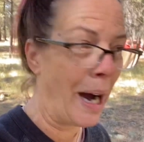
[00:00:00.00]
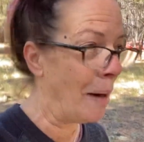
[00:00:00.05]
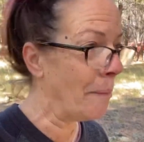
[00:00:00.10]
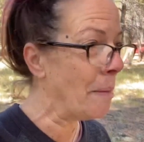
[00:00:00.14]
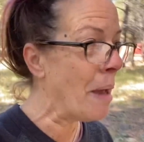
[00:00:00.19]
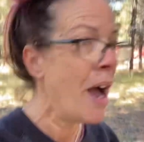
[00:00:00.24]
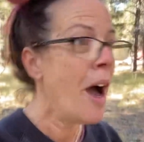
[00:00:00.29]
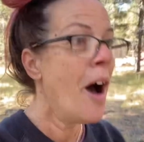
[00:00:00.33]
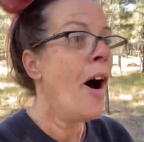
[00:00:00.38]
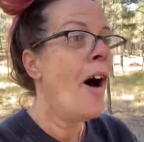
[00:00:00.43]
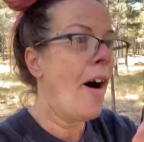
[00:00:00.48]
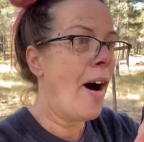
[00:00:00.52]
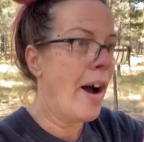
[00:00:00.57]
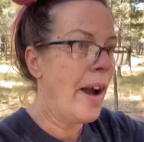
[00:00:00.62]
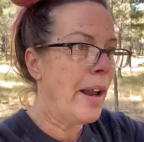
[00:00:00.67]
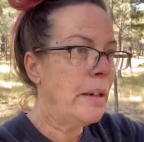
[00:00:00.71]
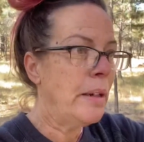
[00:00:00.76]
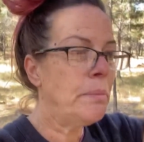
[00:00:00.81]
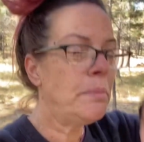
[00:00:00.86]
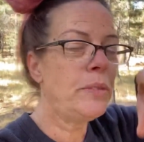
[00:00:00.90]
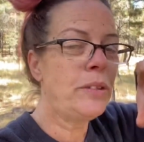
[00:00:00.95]
I'm,
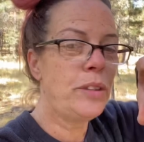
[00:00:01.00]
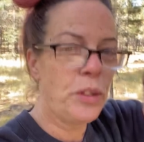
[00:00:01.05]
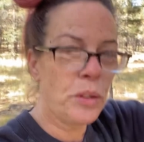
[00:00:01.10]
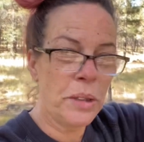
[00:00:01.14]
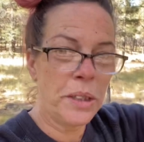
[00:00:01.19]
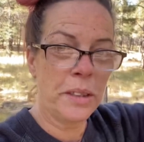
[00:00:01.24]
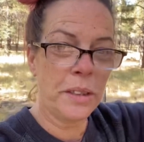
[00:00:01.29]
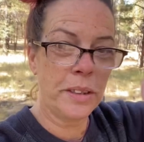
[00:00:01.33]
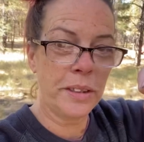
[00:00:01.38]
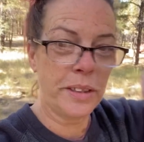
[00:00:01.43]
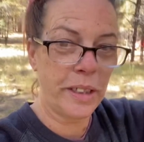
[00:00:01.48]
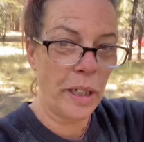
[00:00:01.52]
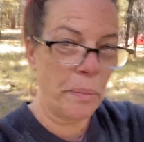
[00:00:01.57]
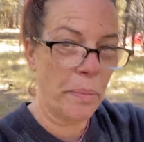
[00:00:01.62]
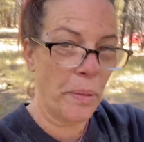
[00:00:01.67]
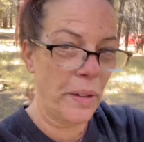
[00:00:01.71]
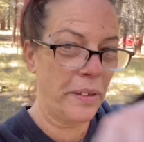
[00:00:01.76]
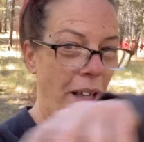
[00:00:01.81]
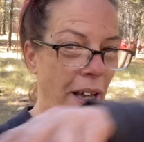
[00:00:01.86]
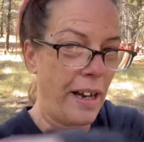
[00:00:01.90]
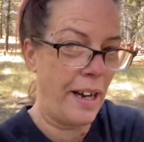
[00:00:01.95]
I'm doing the step
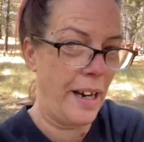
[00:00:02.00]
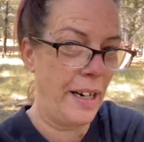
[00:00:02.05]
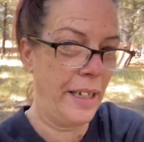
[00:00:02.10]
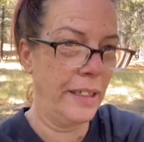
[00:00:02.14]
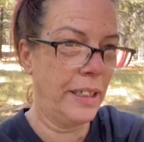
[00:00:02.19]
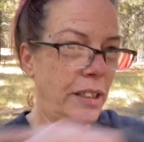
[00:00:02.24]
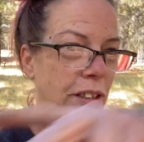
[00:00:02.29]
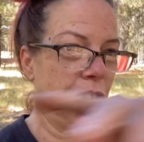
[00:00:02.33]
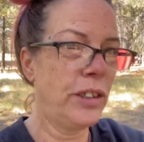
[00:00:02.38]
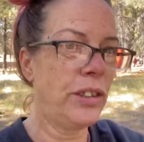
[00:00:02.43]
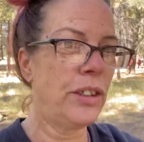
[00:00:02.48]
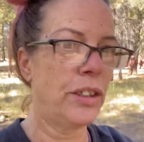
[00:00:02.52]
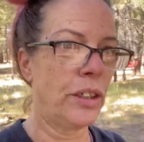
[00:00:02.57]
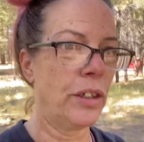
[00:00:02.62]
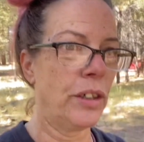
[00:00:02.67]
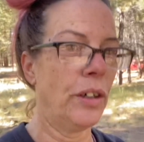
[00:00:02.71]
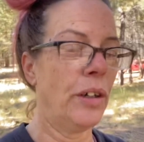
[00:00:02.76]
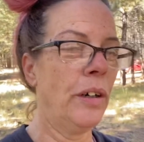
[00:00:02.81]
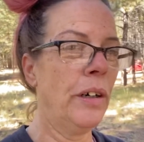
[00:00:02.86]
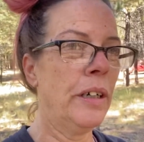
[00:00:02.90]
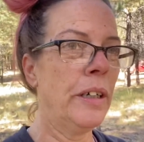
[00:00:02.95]
work that I need to
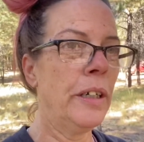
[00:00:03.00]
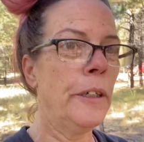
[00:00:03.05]
do